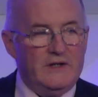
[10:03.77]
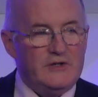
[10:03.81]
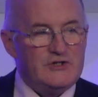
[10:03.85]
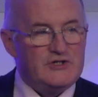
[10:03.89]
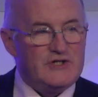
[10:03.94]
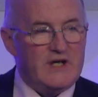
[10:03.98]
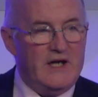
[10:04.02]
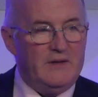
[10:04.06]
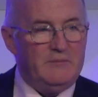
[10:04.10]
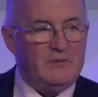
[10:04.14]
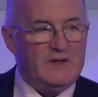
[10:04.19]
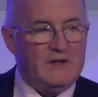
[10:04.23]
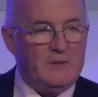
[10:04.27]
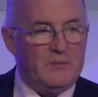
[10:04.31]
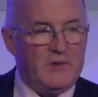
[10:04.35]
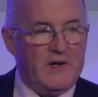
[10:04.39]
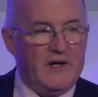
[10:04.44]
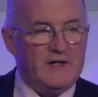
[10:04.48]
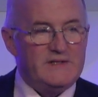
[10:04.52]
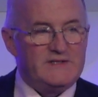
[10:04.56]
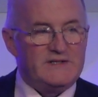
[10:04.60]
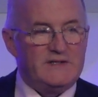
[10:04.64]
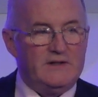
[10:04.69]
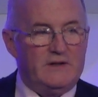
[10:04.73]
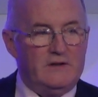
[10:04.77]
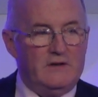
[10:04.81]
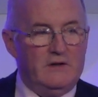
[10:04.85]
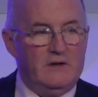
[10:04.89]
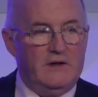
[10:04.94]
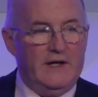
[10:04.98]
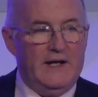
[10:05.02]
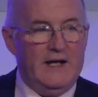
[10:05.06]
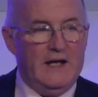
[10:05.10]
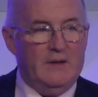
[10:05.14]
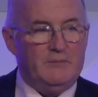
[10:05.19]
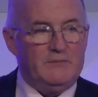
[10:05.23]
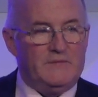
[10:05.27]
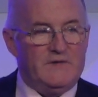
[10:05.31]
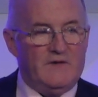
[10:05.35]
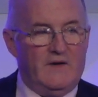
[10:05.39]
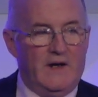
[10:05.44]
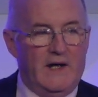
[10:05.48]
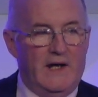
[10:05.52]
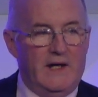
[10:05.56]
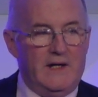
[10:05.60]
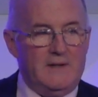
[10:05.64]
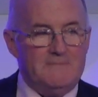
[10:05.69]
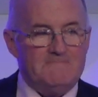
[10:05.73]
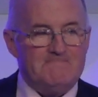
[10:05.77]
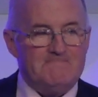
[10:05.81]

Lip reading: in shaping the person I am today.